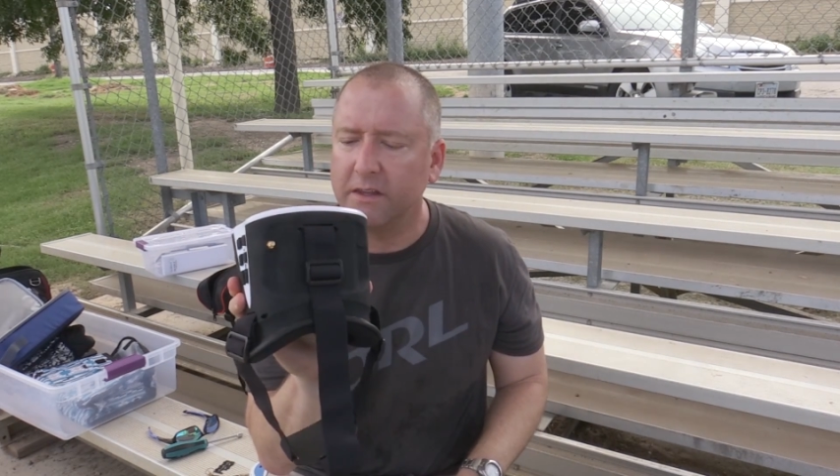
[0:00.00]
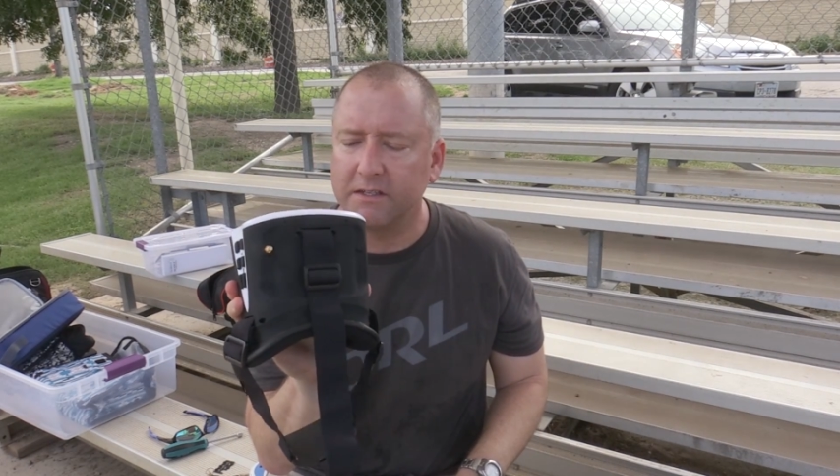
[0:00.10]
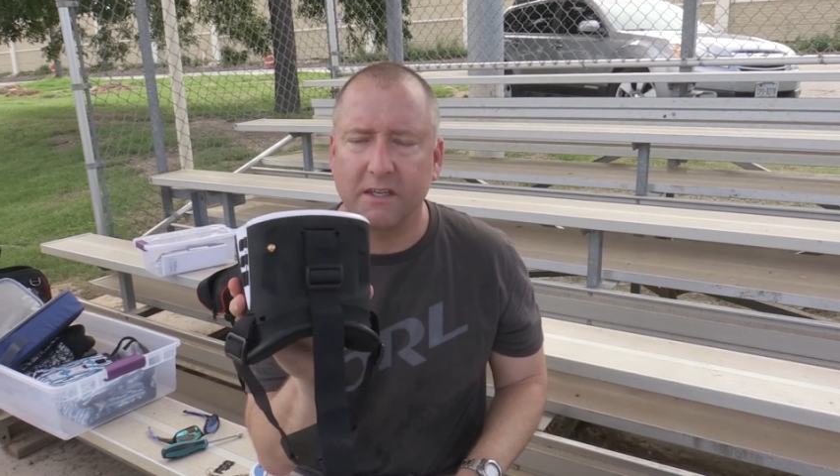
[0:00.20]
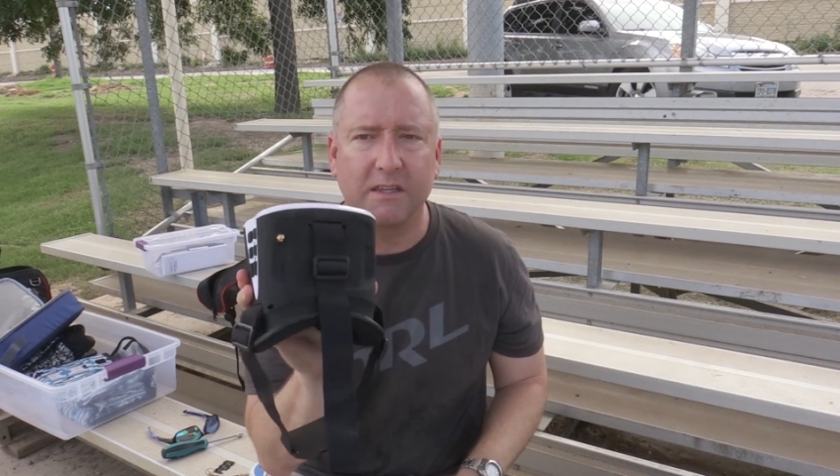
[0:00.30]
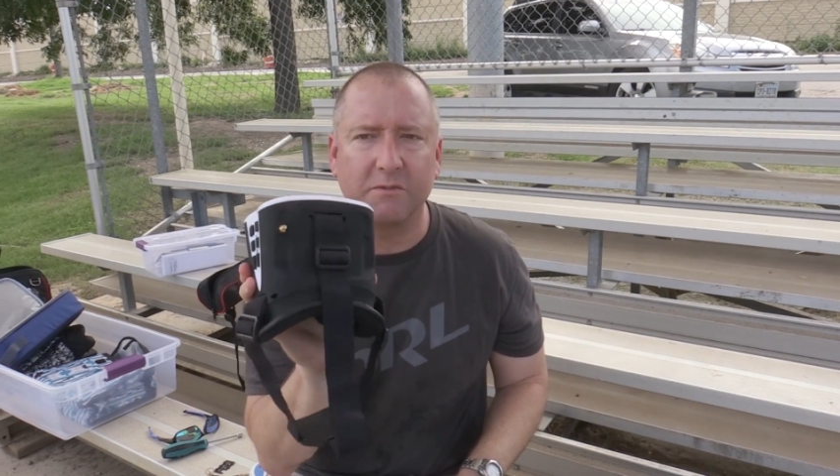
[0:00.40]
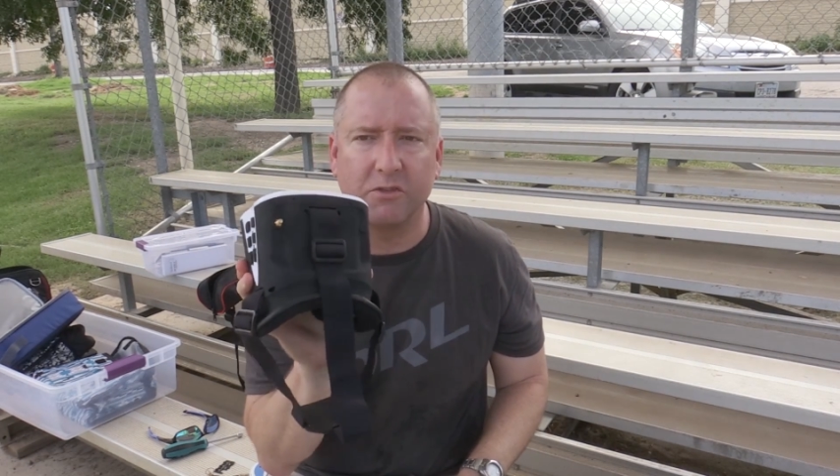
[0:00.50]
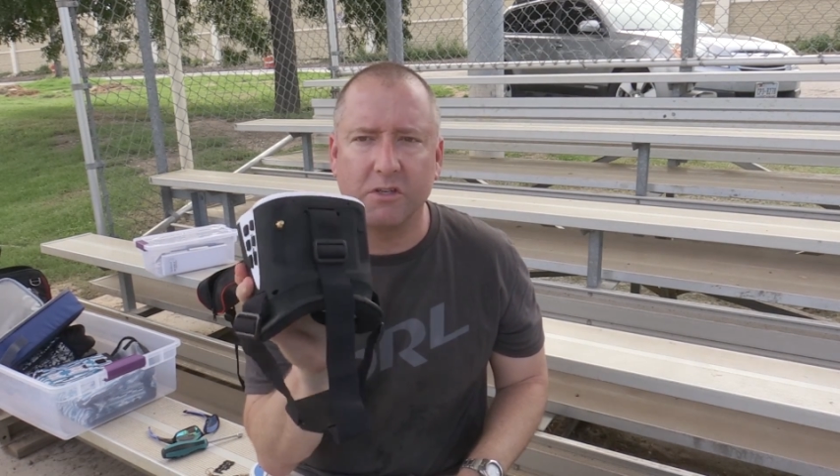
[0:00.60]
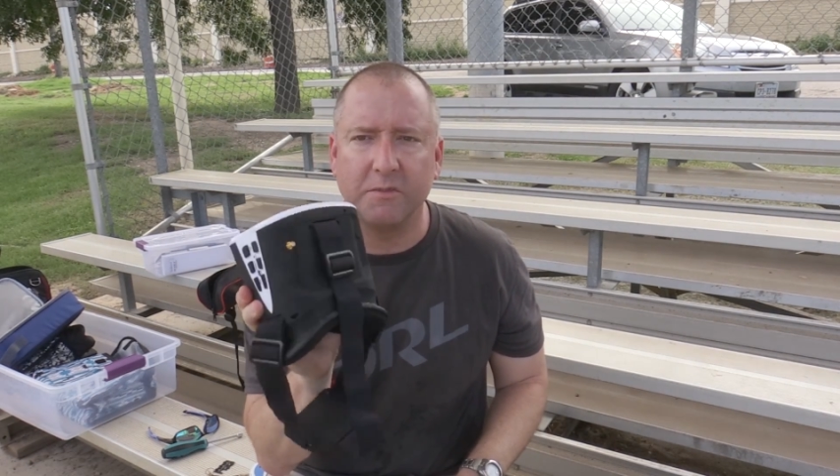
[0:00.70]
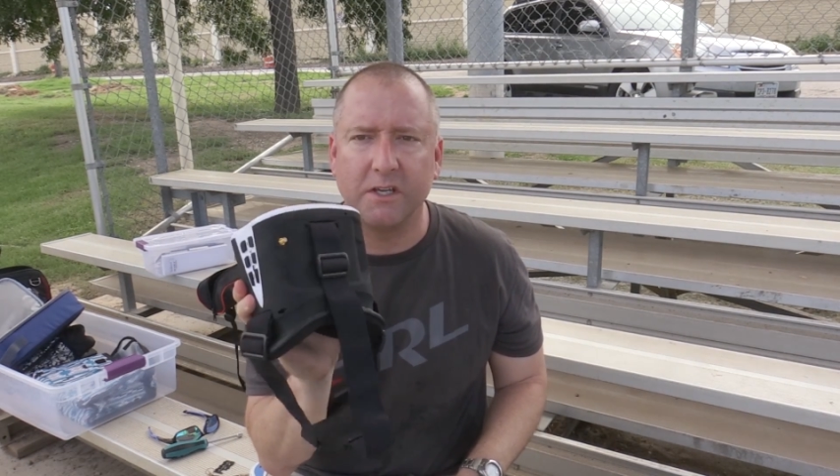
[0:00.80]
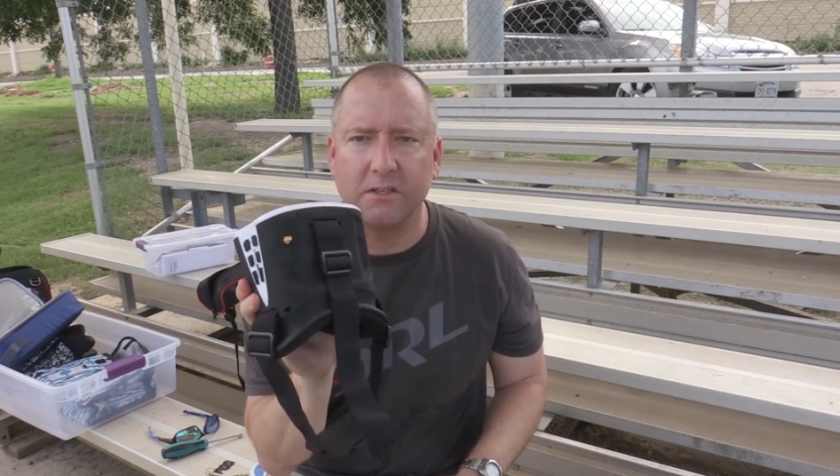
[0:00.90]
They sent them
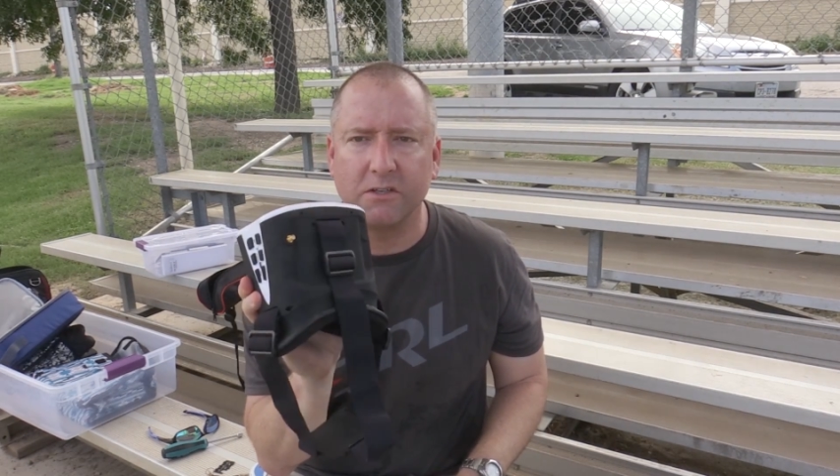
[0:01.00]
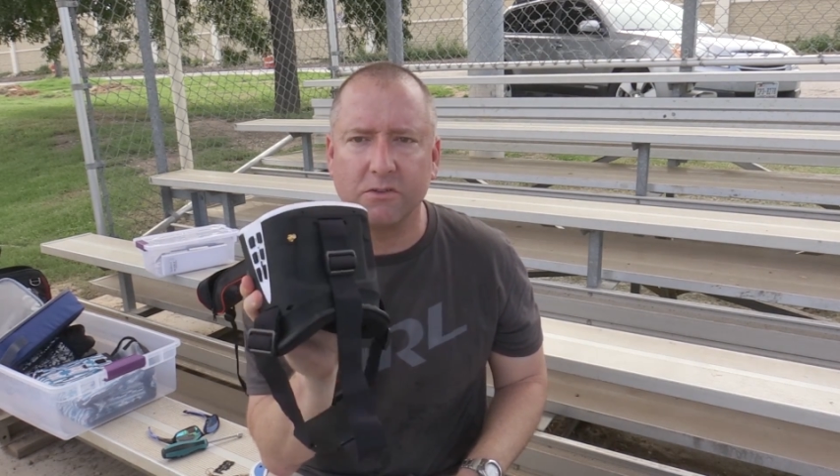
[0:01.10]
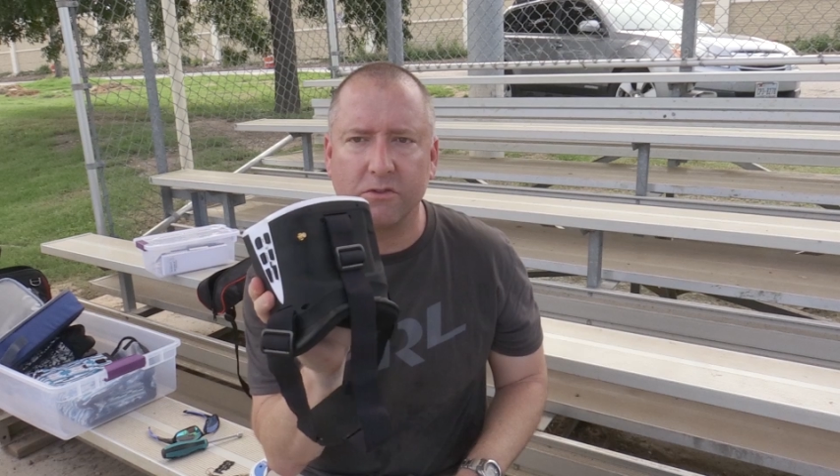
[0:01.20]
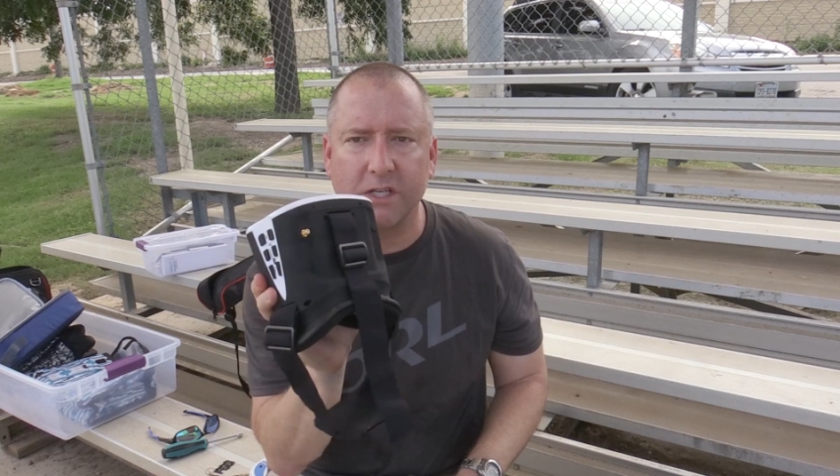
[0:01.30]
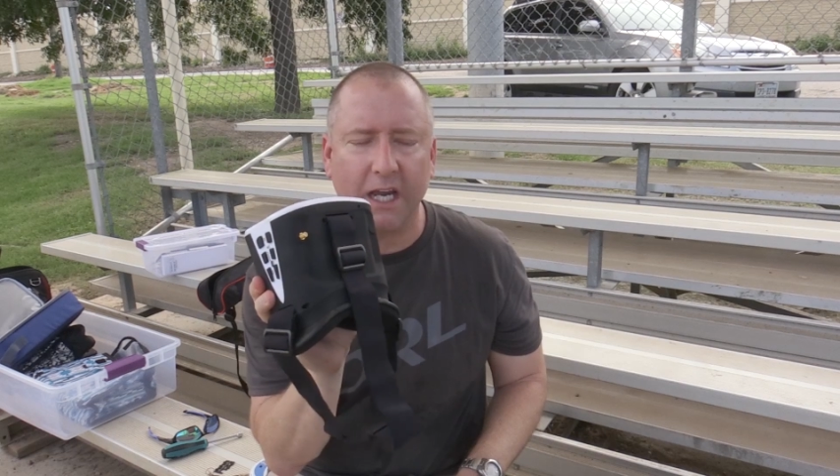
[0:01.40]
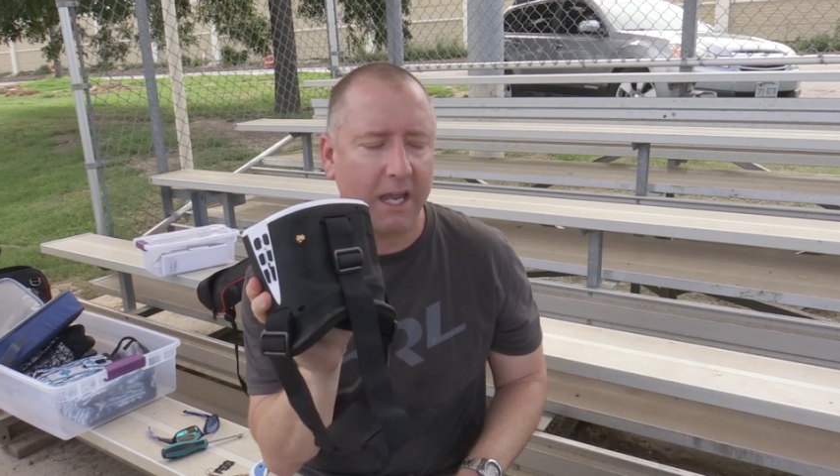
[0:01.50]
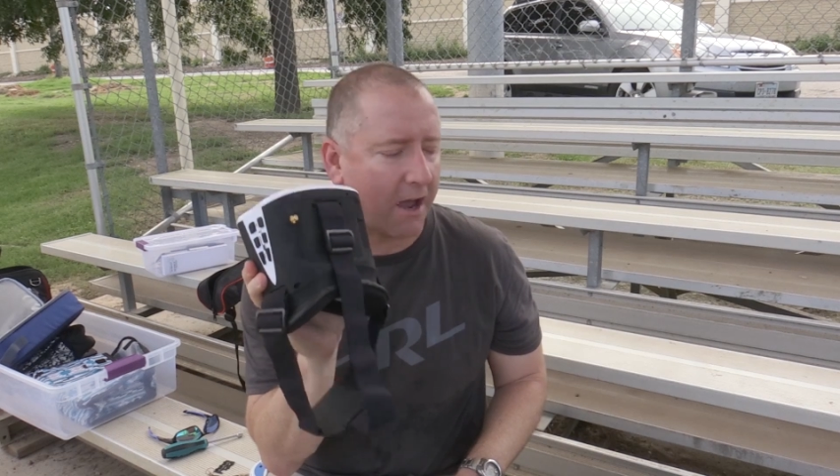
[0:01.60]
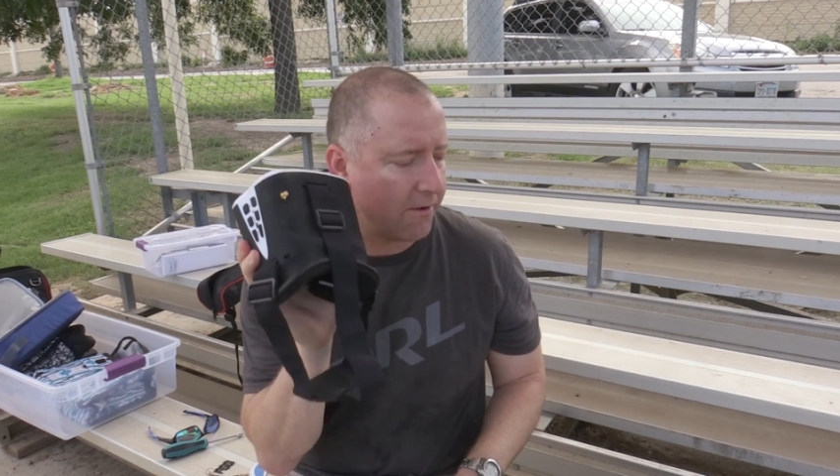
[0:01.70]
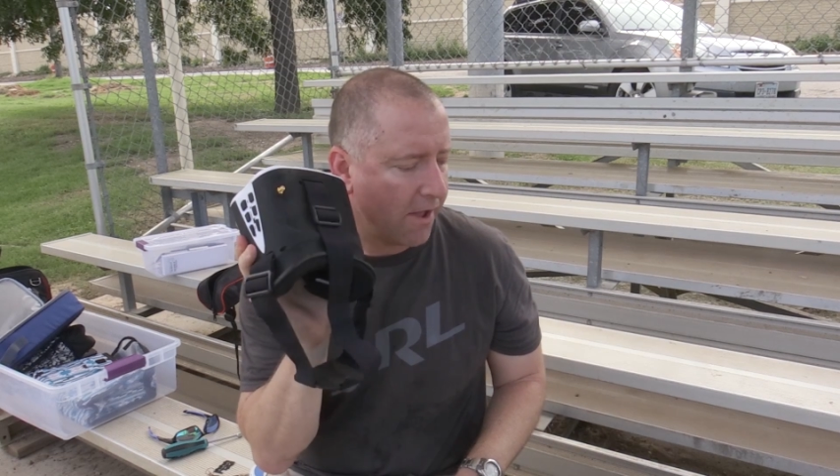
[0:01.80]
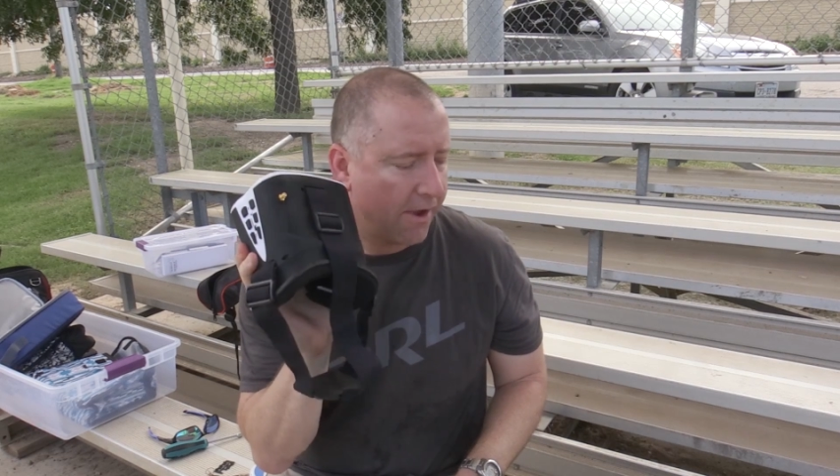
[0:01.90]
to me to check
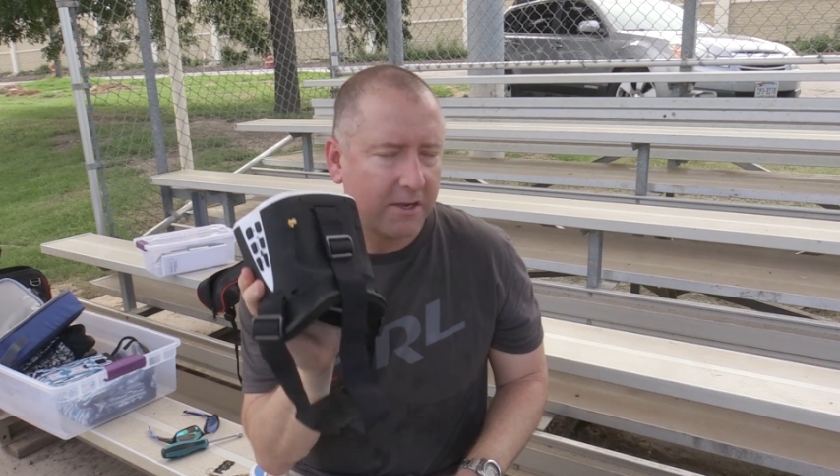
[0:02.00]
out.